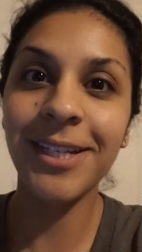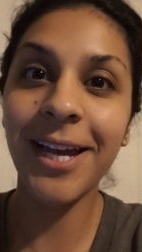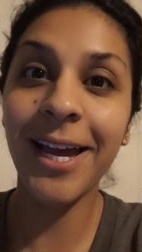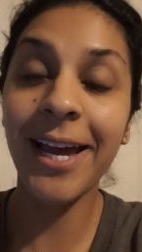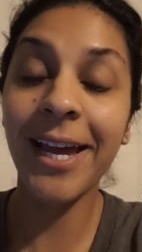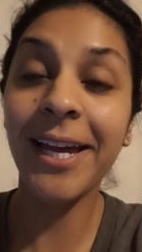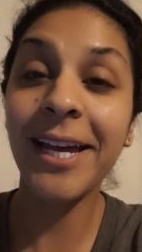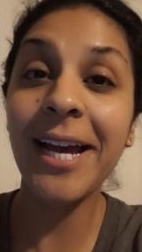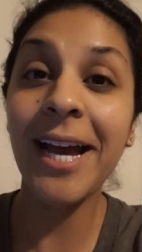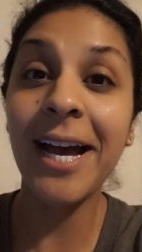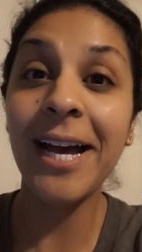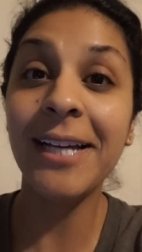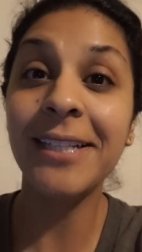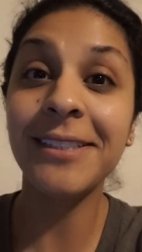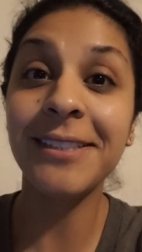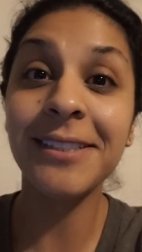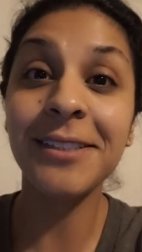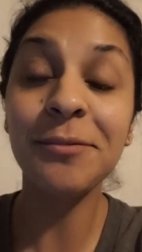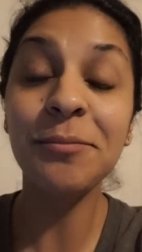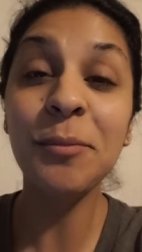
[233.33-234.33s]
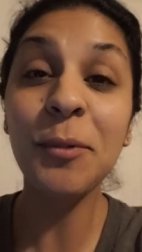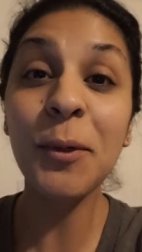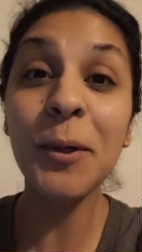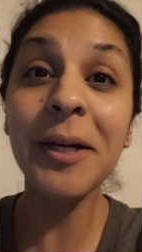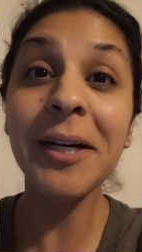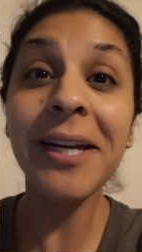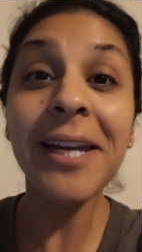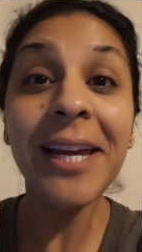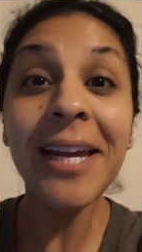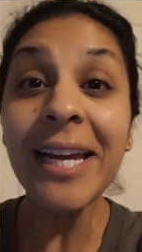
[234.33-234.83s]
Hey guys,
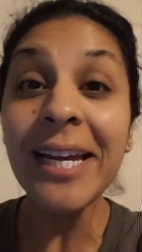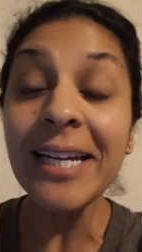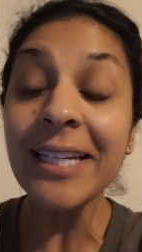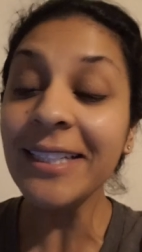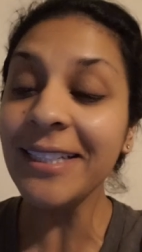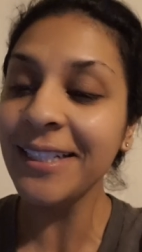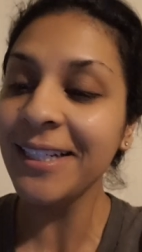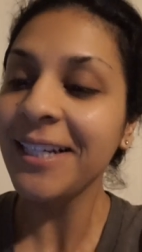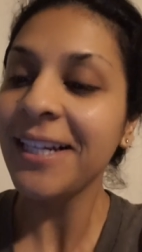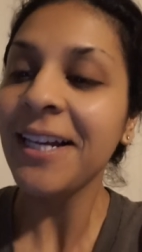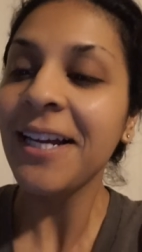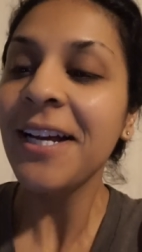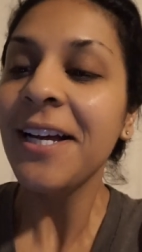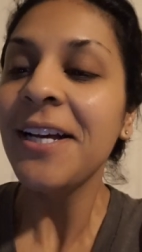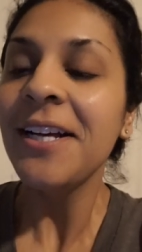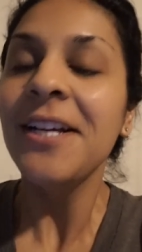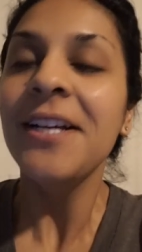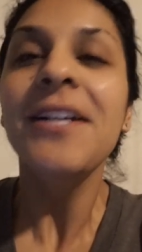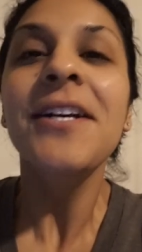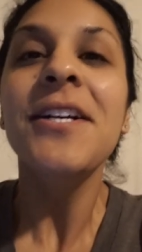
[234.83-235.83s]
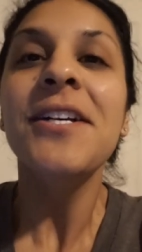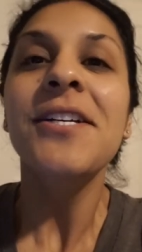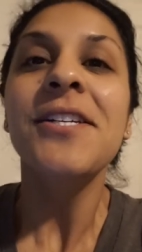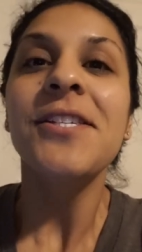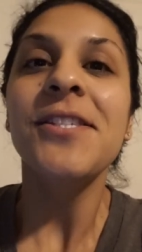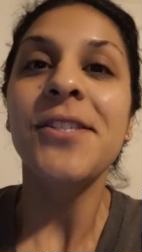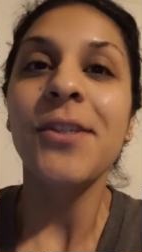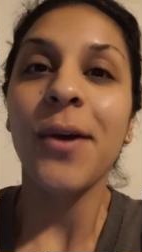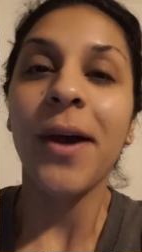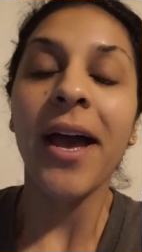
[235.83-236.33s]
morning.
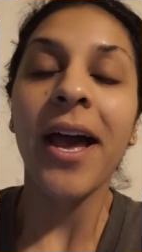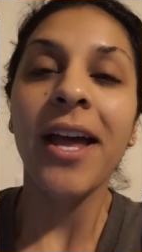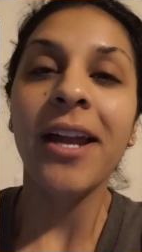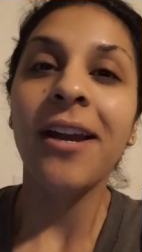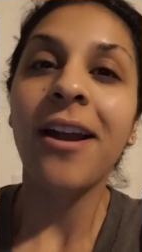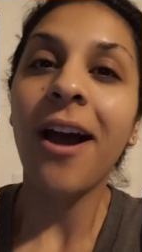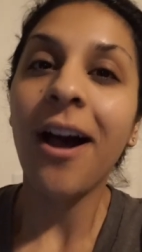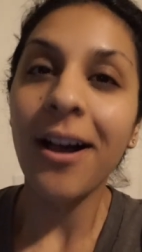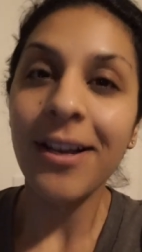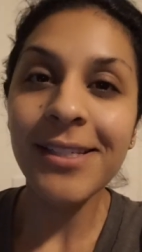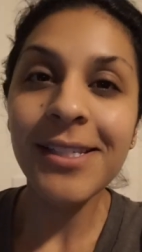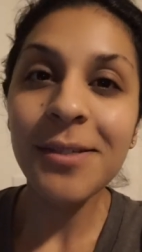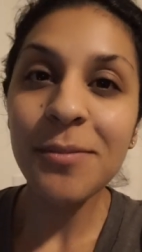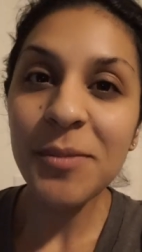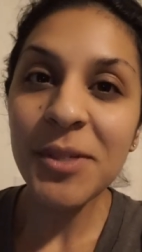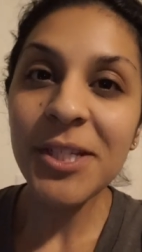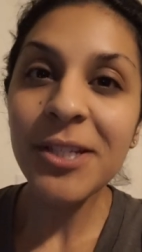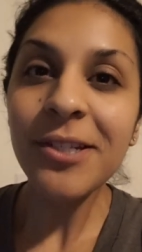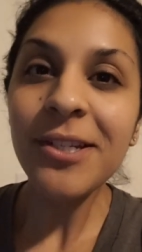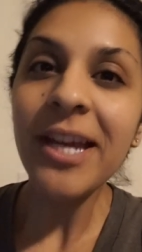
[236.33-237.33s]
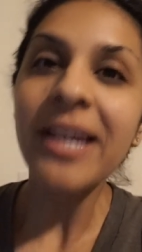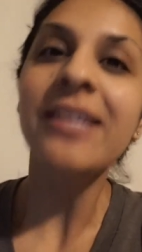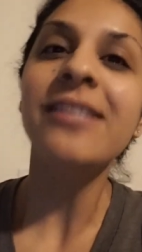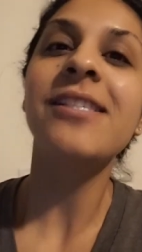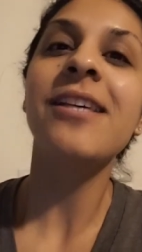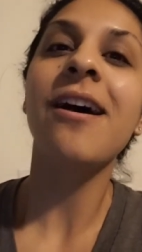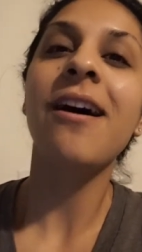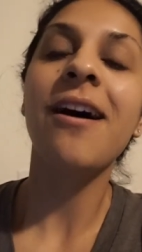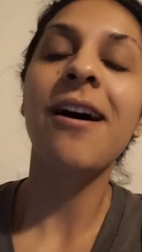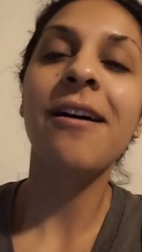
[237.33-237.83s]
So I had an awesome 2
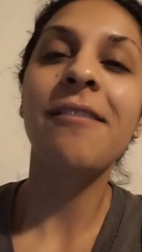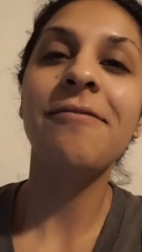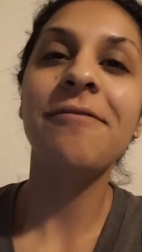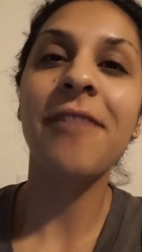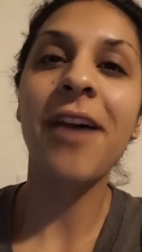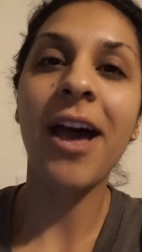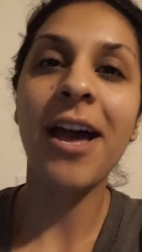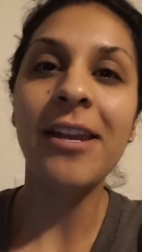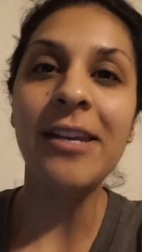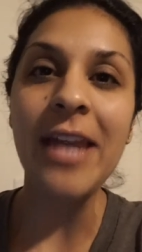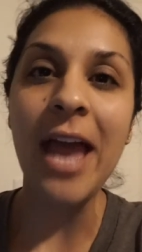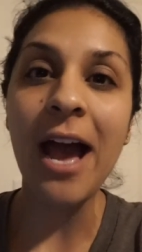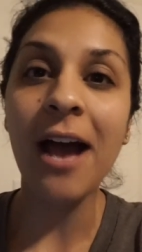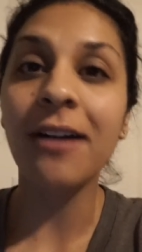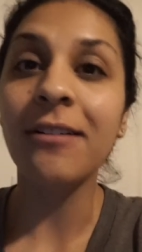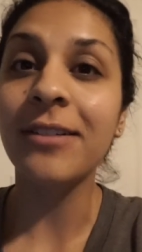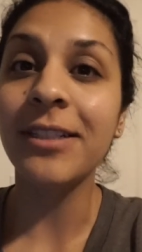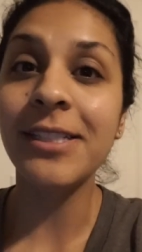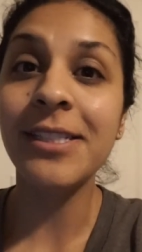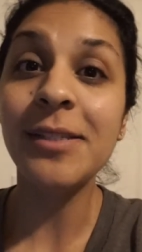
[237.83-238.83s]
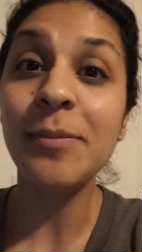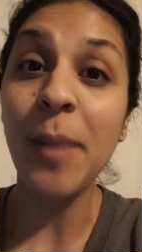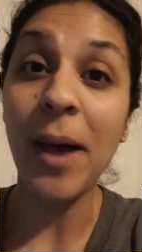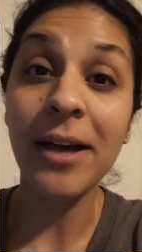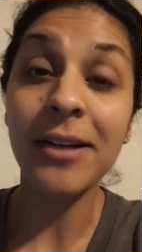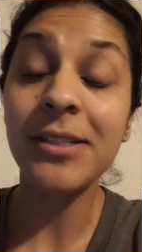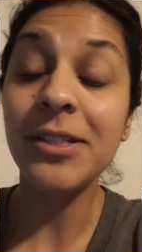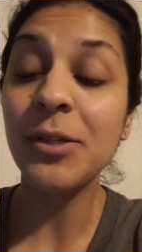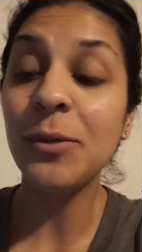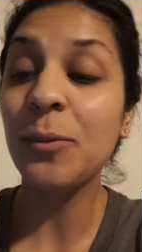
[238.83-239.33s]
days off and now it's
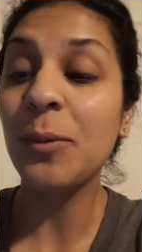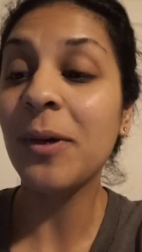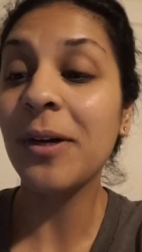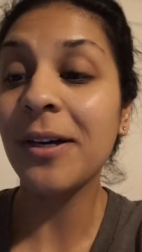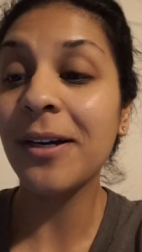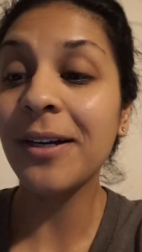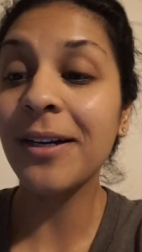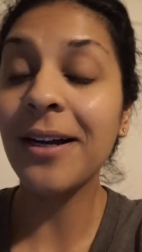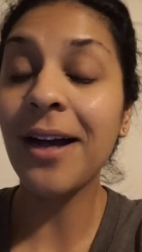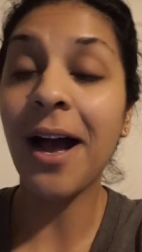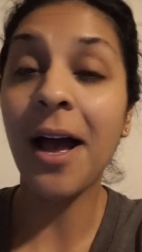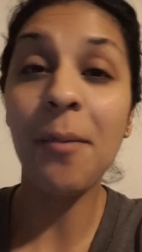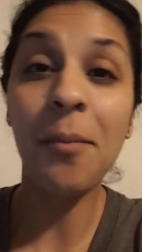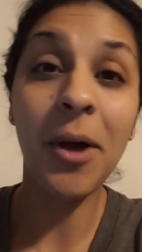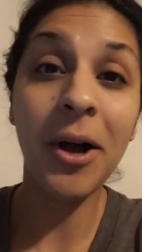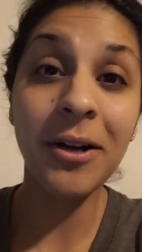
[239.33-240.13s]
back to work. I'm